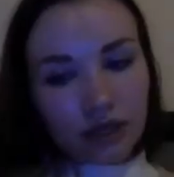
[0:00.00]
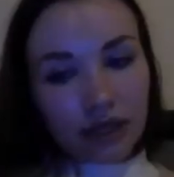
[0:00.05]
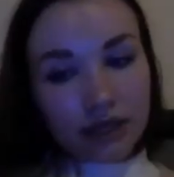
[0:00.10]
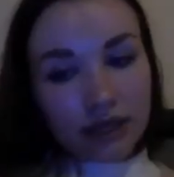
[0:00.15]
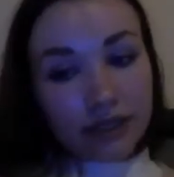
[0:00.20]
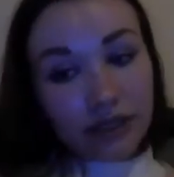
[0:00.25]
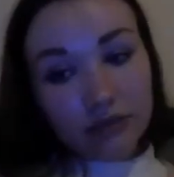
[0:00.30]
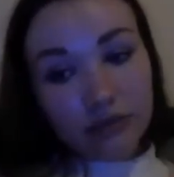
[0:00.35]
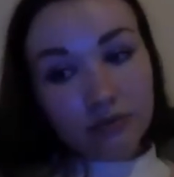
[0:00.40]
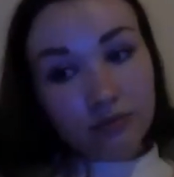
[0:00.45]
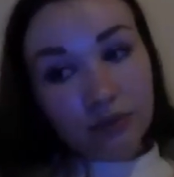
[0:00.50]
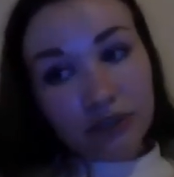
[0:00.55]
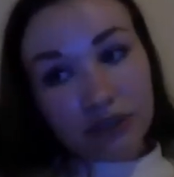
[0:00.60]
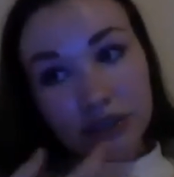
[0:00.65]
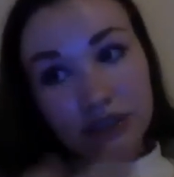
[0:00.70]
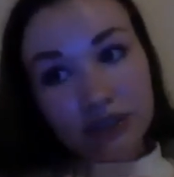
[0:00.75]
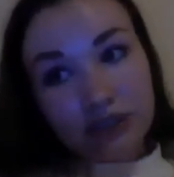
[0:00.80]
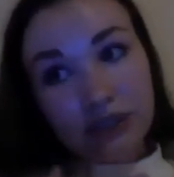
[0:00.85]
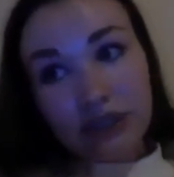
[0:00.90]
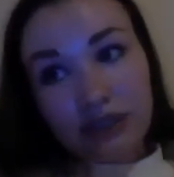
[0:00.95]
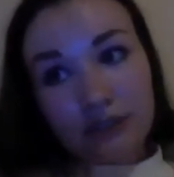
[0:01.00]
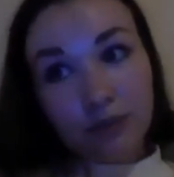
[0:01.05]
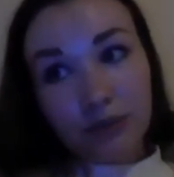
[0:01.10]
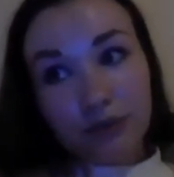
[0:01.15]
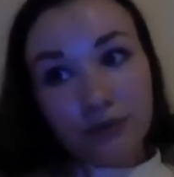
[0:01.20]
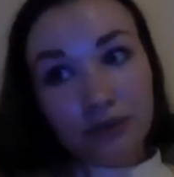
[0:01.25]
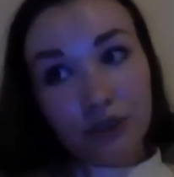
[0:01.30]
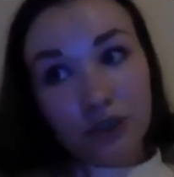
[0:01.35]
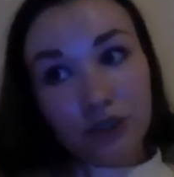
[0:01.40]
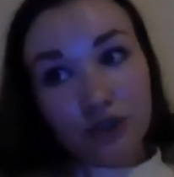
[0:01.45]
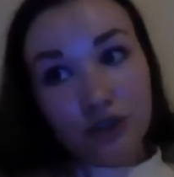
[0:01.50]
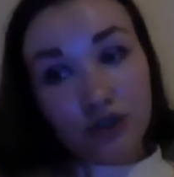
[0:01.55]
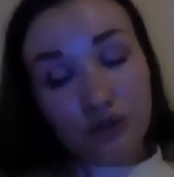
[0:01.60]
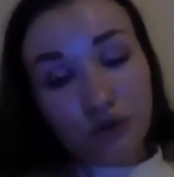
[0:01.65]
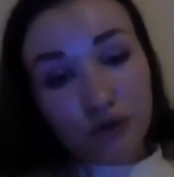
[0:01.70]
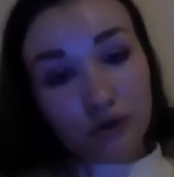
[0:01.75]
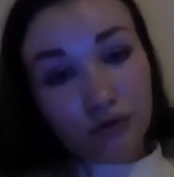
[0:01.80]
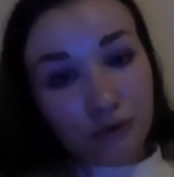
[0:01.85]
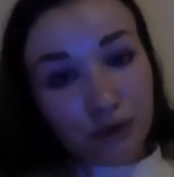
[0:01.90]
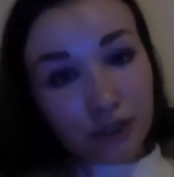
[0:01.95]
again, because this profession is
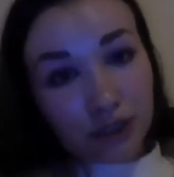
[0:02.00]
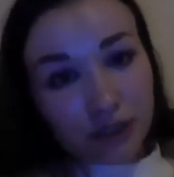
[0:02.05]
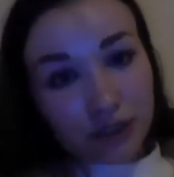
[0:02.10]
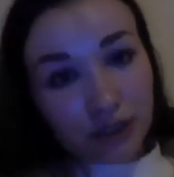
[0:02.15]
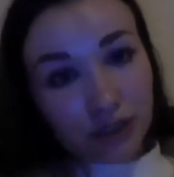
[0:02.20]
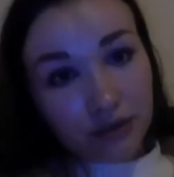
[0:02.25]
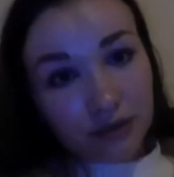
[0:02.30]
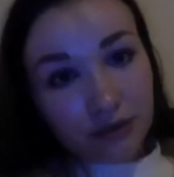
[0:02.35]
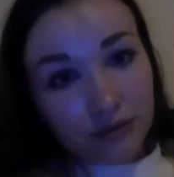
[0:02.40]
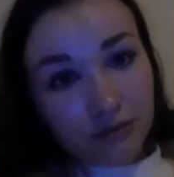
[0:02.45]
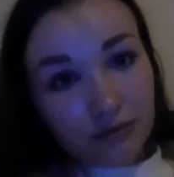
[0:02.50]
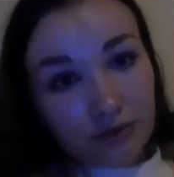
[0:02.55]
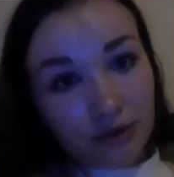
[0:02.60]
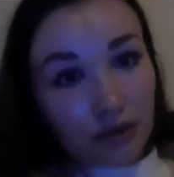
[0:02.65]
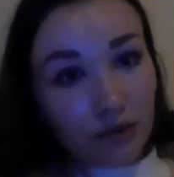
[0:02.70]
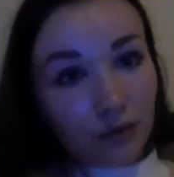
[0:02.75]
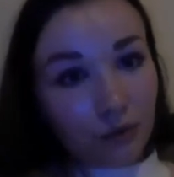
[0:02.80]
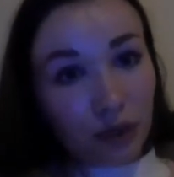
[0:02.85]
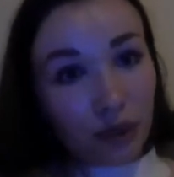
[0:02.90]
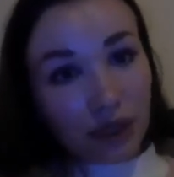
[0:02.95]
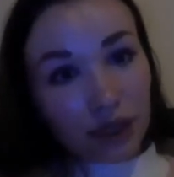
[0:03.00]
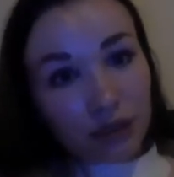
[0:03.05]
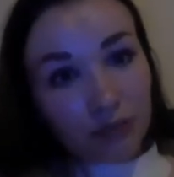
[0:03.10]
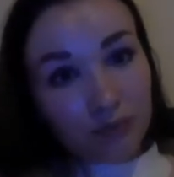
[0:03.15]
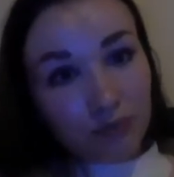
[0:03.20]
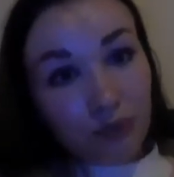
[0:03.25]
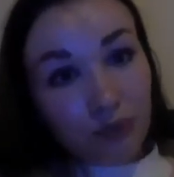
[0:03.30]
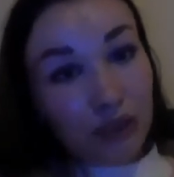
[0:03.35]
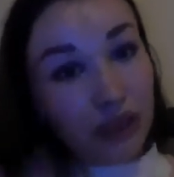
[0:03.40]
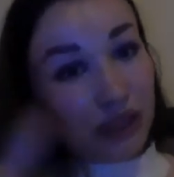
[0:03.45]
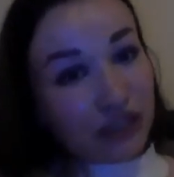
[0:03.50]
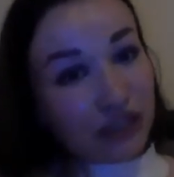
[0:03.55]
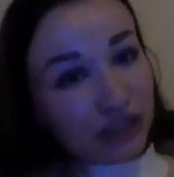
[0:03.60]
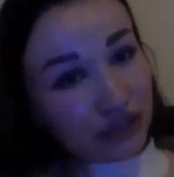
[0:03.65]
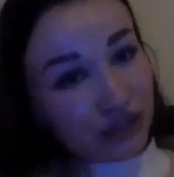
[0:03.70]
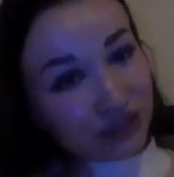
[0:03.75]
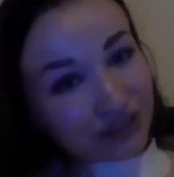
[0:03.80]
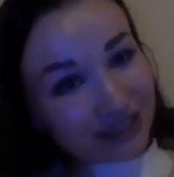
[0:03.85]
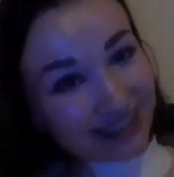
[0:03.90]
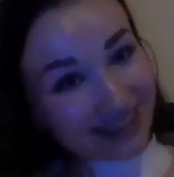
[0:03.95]
not very well
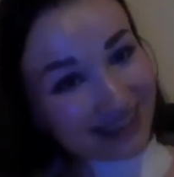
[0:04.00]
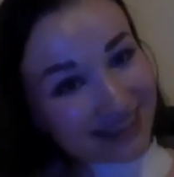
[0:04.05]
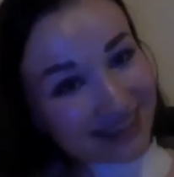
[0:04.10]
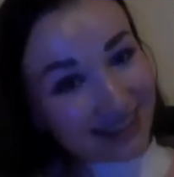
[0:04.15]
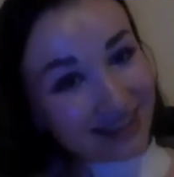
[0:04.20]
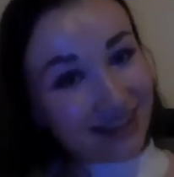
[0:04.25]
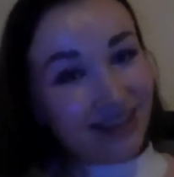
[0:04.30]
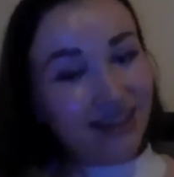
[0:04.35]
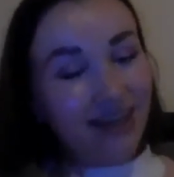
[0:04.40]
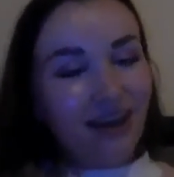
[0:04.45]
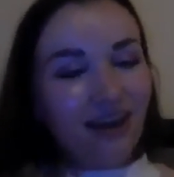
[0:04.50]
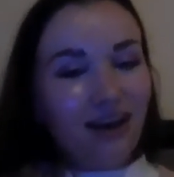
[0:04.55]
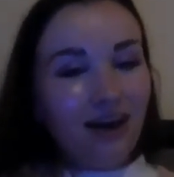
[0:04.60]
peered, let's say,